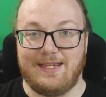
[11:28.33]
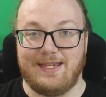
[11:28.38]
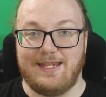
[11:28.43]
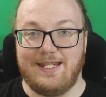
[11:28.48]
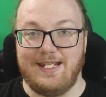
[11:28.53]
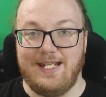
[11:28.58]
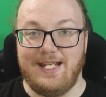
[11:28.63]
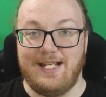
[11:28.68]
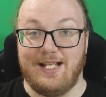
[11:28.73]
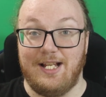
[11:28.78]

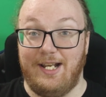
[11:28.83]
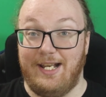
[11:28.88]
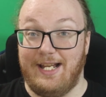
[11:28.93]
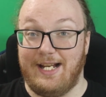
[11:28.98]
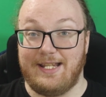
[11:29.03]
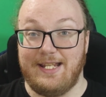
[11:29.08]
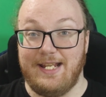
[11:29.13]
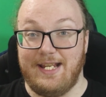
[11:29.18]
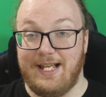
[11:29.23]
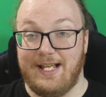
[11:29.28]
the
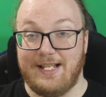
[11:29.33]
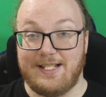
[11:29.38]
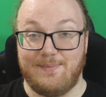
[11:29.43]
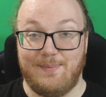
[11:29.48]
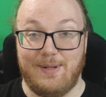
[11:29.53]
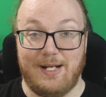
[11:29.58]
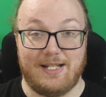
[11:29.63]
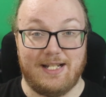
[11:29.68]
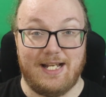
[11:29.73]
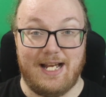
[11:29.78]
collecting
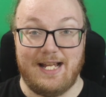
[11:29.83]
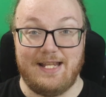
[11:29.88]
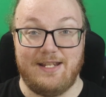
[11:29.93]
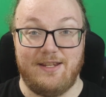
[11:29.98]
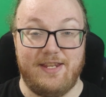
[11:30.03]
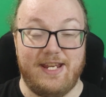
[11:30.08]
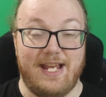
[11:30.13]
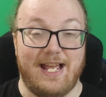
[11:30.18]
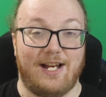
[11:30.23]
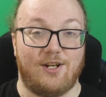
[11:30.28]
aspect
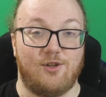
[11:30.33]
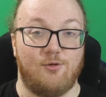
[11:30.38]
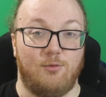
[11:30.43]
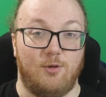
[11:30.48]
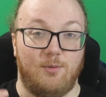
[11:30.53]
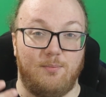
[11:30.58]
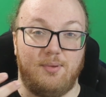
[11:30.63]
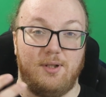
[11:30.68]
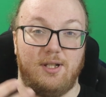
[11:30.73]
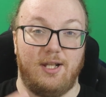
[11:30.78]
and the
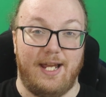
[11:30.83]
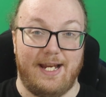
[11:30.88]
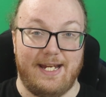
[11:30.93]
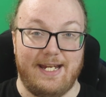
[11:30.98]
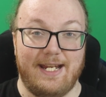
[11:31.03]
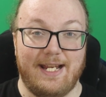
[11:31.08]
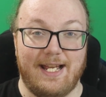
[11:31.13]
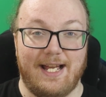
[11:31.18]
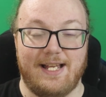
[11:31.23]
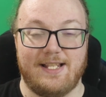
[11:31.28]
actual
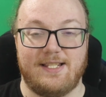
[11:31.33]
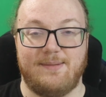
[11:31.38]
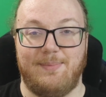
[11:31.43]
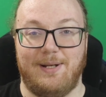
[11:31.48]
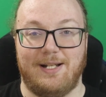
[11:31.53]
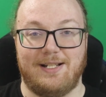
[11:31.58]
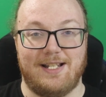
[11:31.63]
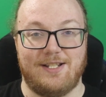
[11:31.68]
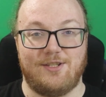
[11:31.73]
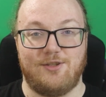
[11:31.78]
playing
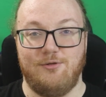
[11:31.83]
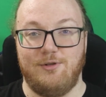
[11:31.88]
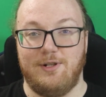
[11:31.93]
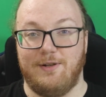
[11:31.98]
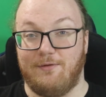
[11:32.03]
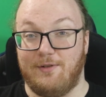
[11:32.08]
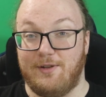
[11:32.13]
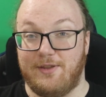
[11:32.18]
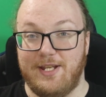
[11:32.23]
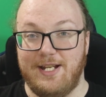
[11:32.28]
aspect as two
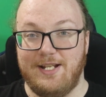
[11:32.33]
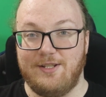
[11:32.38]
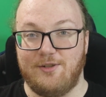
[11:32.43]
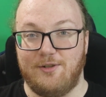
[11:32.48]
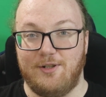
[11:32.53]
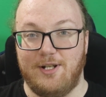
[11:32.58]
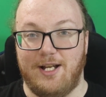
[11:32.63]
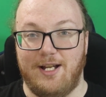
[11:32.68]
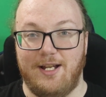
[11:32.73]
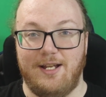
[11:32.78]
different things
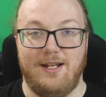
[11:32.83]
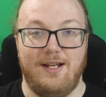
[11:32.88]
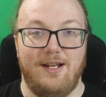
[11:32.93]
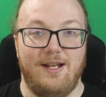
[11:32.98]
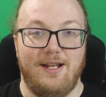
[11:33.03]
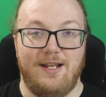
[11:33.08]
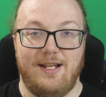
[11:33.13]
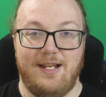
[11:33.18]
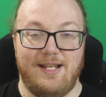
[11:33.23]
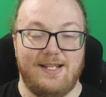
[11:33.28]
or not
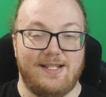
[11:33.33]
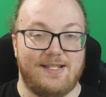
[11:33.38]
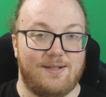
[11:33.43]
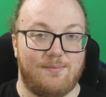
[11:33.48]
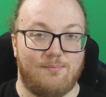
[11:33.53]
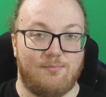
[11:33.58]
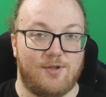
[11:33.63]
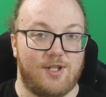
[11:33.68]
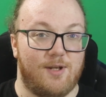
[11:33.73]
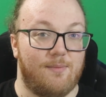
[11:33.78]

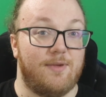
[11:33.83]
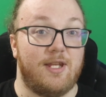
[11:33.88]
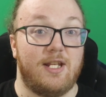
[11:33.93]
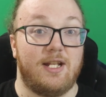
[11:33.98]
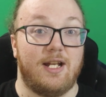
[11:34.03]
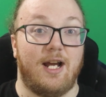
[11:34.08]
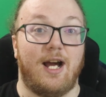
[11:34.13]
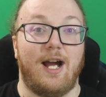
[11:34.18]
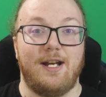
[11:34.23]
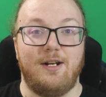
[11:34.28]
is
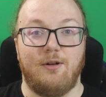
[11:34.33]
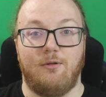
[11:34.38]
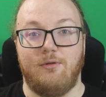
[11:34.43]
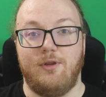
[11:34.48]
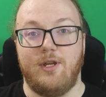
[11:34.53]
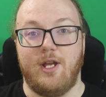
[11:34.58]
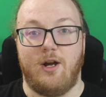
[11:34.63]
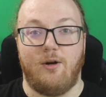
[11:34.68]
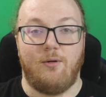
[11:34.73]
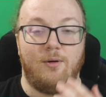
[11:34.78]
something that I
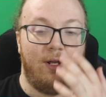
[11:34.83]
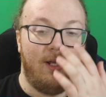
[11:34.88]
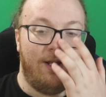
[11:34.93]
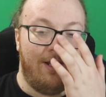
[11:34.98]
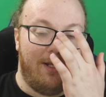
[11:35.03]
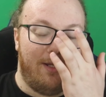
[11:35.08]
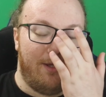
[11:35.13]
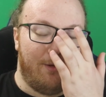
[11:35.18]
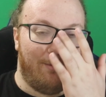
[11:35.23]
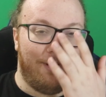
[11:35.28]
don't know.
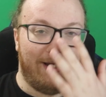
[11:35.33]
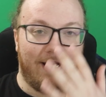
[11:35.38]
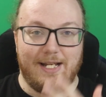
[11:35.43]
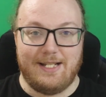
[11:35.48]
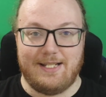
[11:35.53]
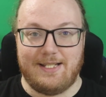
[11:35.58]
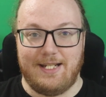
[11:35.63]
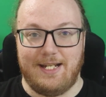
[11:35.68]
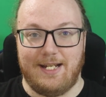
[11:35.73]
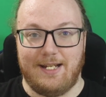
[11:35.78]
The way
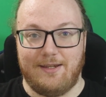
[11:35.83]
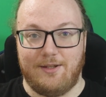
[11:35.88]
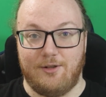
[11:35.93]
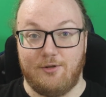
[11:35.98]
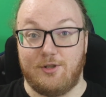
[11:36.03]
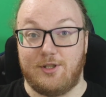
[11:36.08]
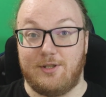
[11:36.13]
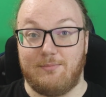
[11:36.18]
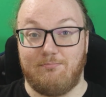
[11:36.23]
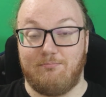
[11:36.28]
I see it,
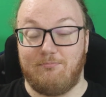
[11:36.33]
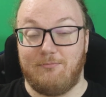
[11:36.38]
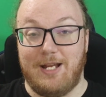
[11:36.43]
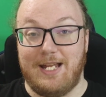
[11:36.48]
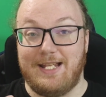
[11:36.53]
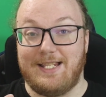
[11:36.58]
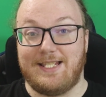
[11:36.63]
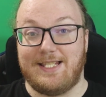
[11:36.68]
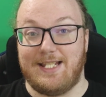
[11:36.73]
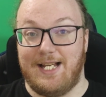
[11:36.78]

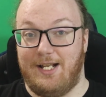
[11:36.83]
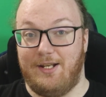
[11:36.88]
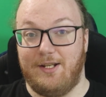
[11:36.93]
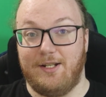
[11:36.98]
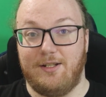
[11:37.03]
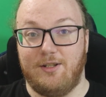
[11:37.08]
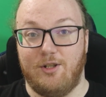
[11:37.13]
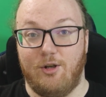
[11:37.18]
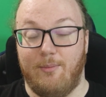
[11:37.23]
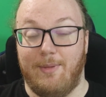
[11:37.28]
it's
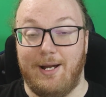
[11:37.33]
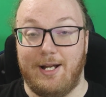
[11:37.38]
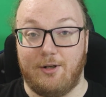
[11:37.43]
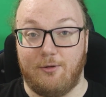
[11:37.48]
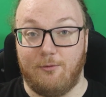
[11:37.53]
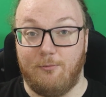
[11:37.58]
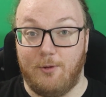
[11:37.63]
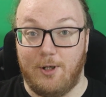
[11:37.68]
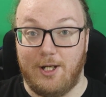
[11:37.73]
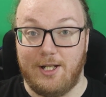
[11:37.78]
selling no
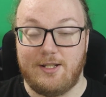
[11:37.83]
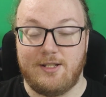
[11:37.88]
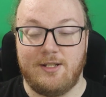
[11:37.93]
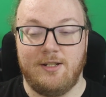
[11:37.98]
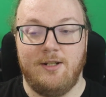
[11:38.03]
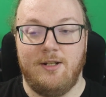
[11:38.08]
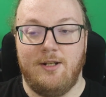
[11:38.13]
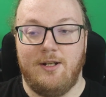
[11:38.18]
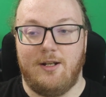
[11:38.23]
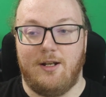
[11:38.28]
matter what.
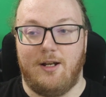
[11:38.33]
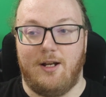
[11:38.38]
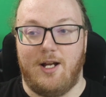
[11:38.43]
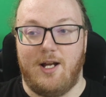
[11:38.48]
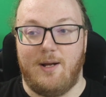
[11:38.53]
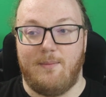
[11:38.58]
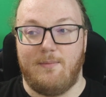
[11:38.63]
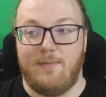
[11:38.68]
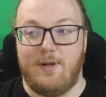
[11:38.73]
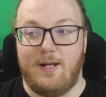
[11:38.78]

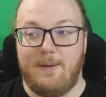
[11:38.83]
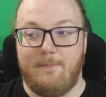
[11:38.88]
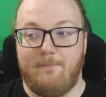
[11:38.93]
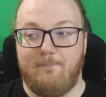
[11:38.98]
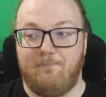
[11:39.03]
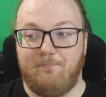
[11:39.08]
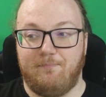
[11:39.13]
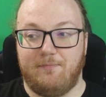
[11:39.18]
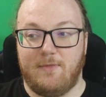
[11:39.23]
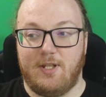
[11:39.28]
And
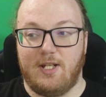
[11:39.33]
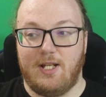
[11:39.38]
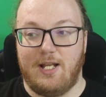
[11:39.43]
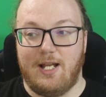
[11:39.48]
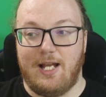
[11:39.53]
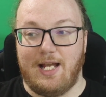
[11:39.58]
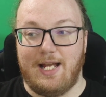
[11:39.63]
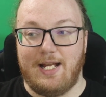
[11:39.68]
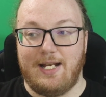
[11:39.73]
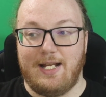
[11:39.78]

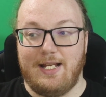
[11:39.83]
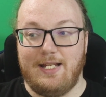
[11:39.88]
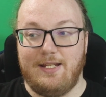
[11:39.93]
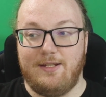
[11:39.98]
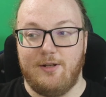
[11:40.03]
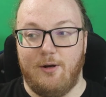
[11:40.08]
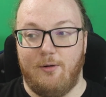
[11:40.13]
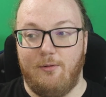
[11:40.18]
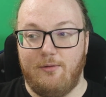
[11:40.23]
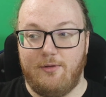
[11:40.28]
I
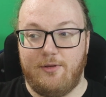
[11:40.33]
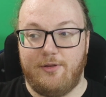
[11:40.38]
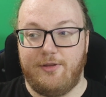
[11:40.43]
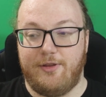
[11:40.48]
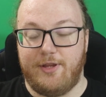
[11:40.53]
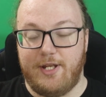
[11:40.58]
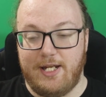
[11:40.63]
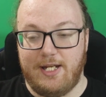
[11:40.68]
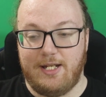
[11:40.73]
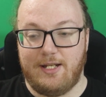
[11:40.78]
don't
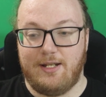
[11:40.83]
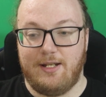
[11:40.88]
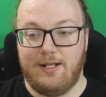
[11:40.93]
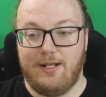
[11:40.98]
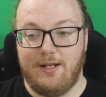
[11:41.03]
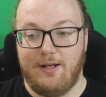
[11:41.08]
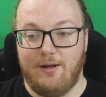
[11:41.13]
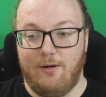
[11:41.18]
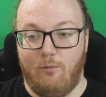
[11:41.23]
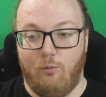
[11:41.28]

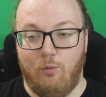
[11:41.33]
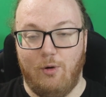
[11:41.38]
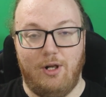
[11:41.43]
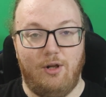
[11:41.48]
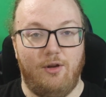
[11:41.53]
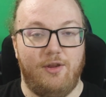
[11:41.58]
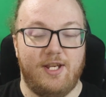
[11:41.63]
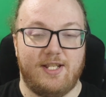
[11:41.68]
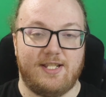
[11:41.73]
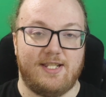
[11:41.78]
think,
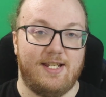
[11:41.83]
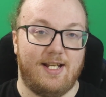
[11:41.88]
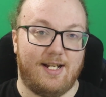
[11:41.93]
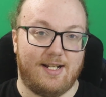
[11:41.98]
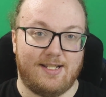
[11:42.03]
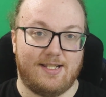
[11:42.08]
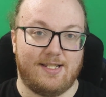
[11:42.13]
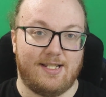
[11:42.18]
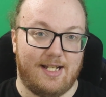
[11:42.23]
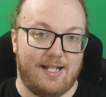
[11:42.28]
will this
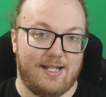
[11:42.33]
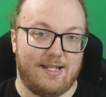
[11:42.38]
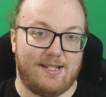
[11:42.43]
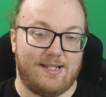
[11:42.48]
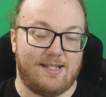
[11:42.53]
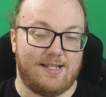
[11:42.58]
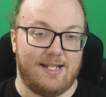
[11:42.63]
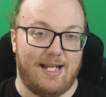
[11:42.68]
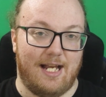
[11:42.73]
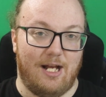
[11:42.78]
next set
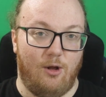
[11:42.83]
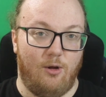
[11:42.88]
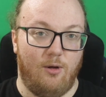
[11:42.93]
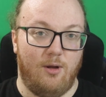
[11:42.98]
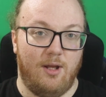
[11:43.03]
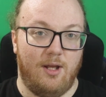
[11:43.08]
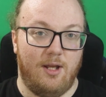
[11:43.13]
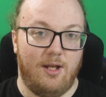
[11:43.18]
sell,